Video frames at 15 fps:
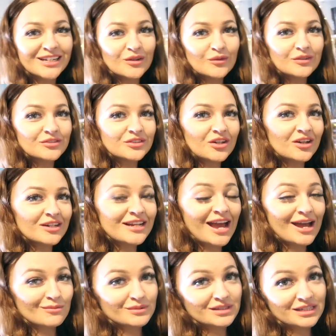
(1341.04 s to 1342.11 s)
We started
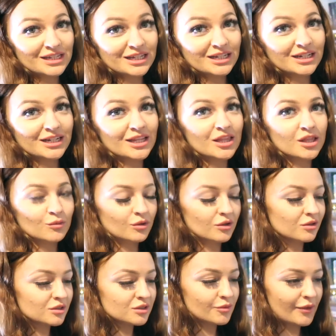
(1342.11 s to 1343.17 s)
emptying the
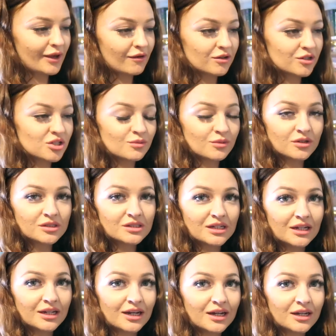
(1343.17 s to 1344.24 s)
box, but we haven't actually boxed
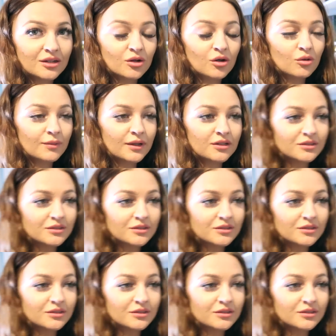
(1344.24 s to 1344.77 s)
any yet, and oh my